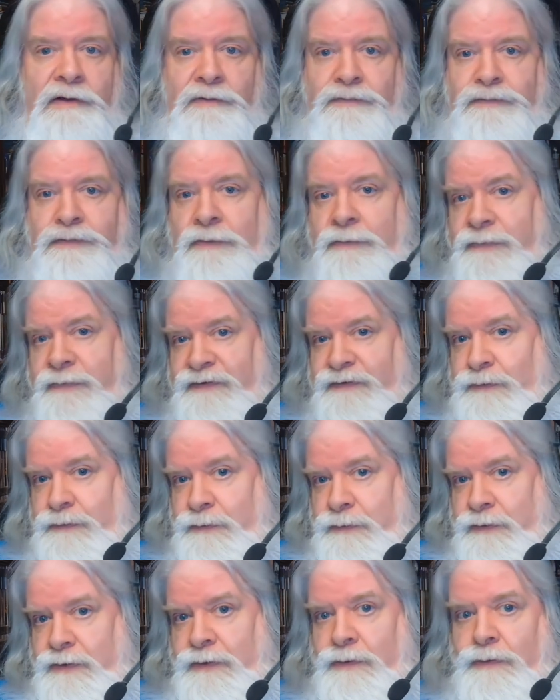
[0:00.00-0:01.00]
from the
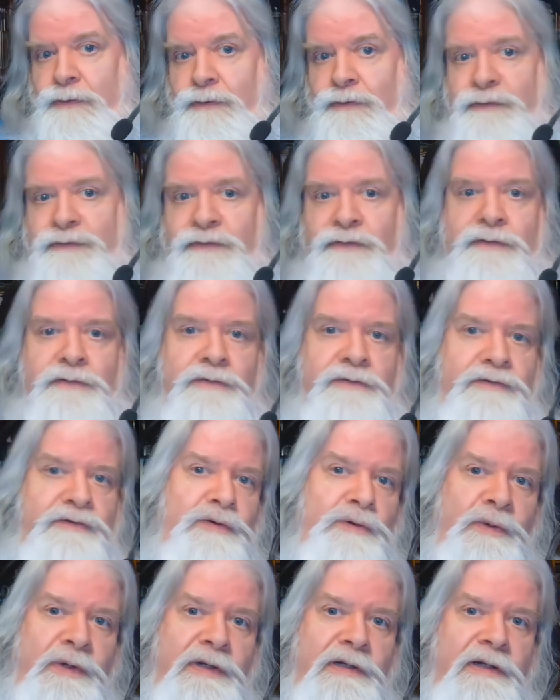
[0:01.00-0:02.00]
Sword Coast
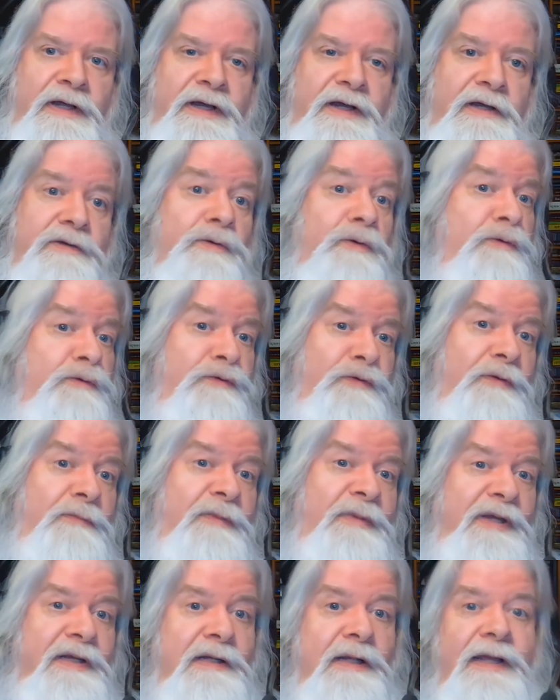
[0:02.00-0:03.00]
to inland, or
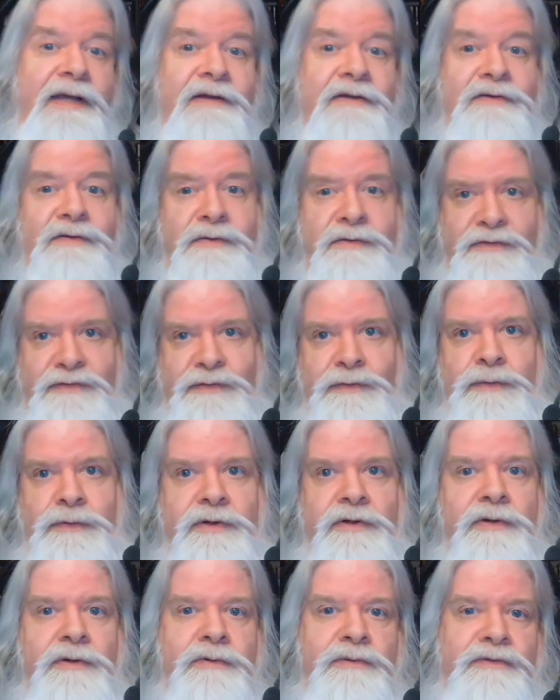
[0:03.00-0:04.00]
from inland to the
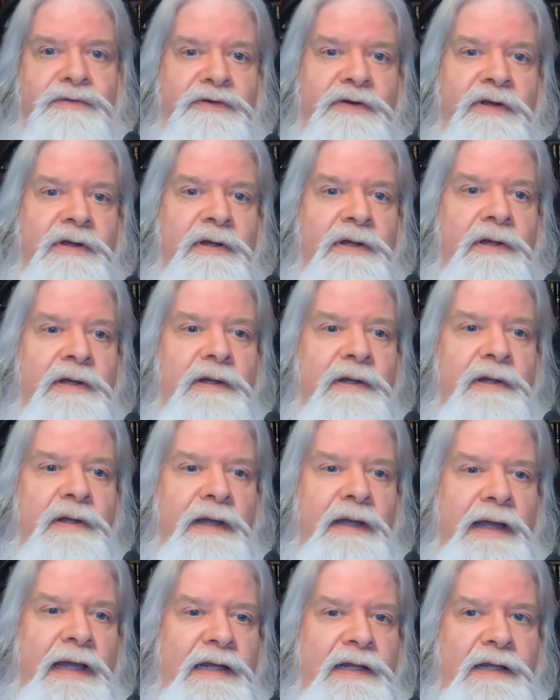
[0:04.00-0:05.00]
Sword Coast.
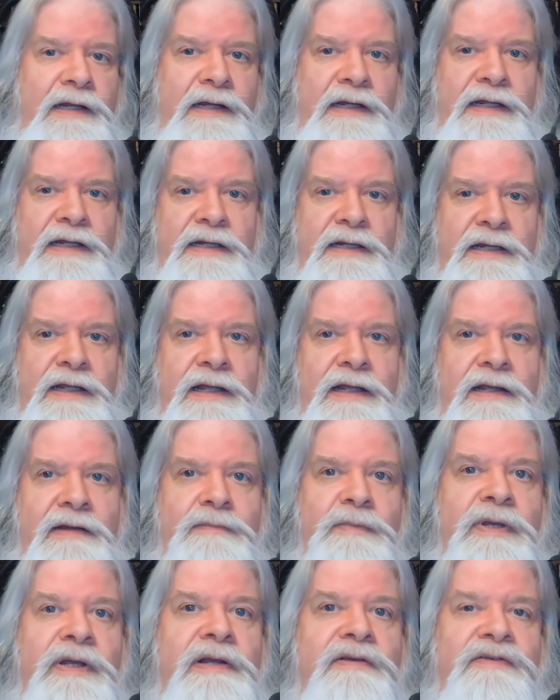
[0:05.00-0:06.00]
And
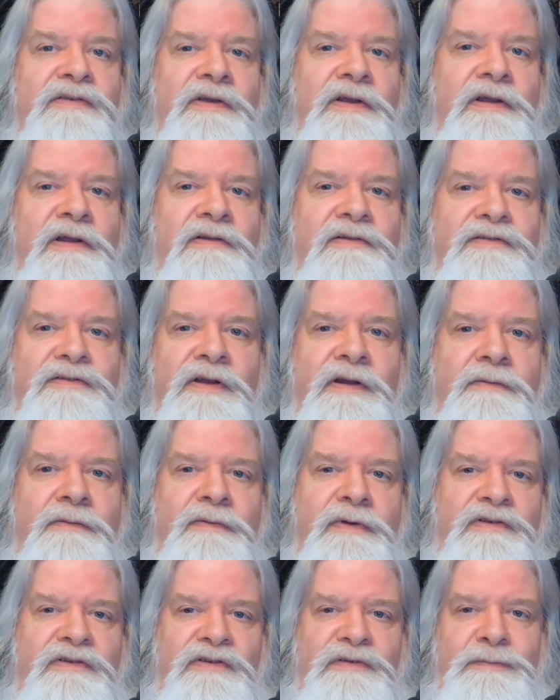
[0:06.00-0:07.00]
it means, instead of
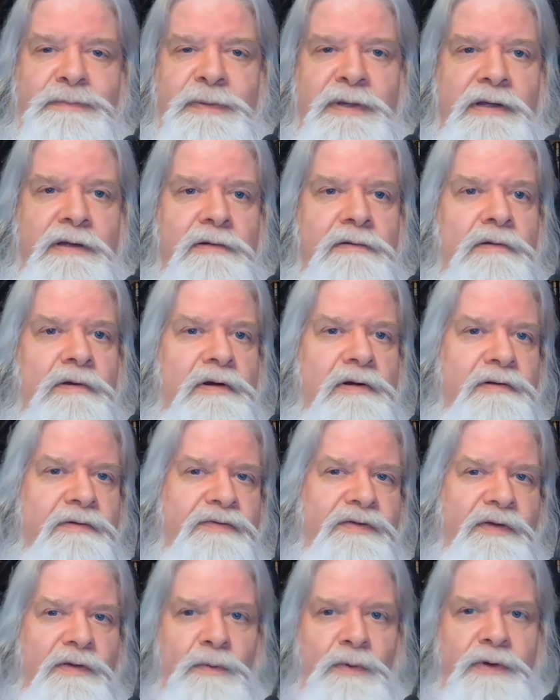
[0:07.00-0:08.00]
it just being a long
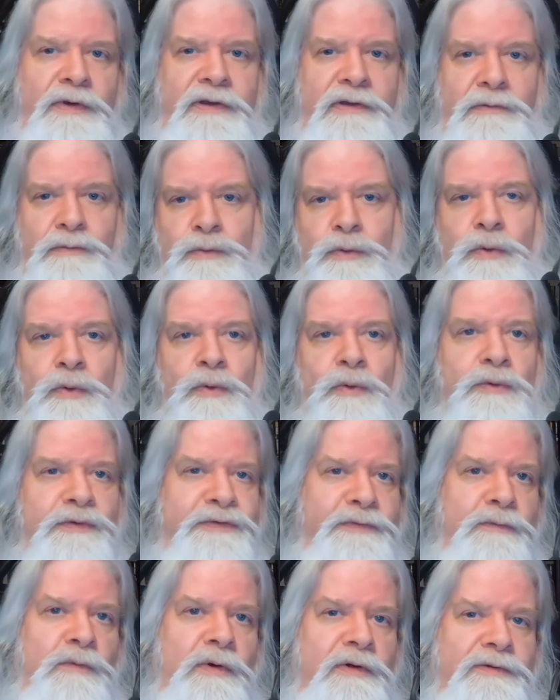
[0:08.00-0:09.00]
thing where he rolls
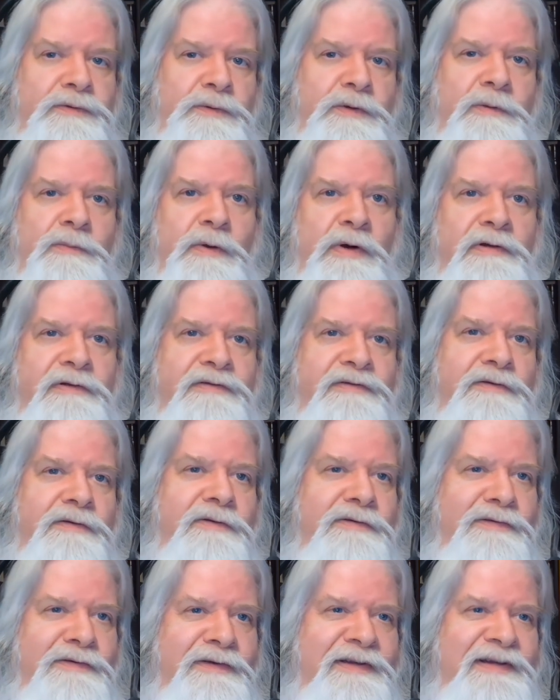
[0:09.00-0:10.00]
for wandering
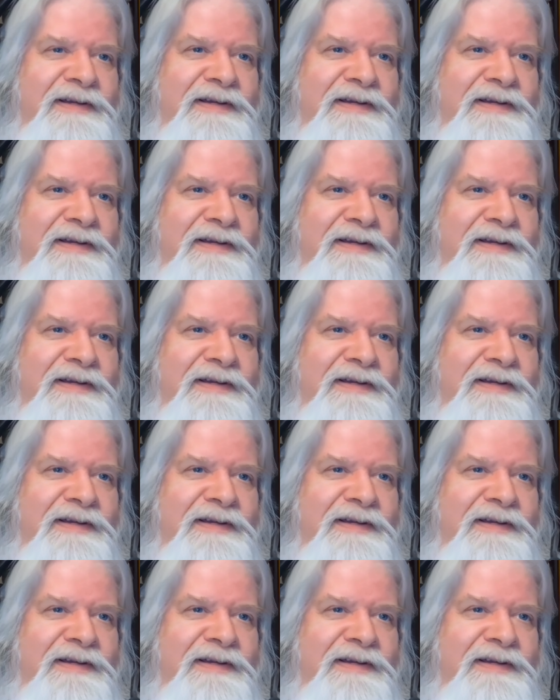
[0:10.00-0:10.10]
monsters,